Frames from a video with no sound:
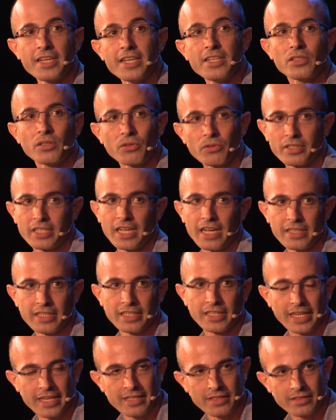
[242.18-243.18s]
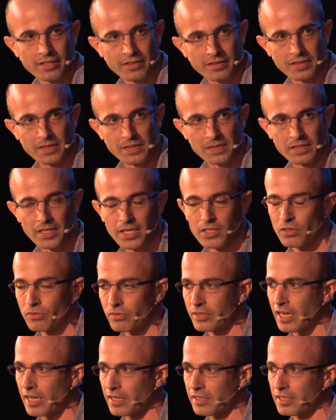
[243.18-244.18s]
inorganic entities,
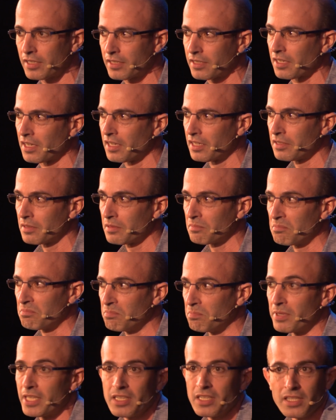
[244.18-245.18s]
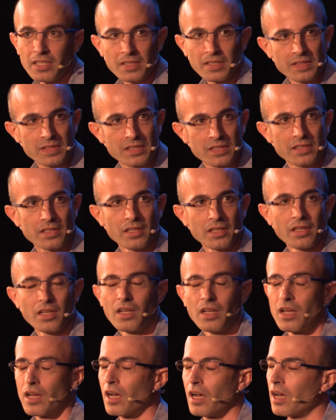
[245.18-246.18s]
inorganic beings
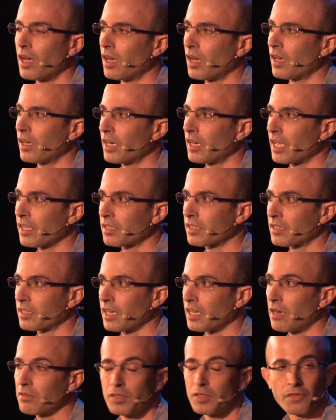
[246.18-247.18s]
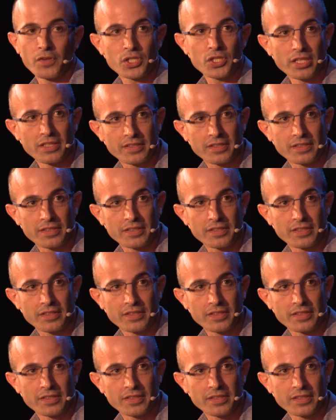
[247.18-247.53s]
uh, like artificial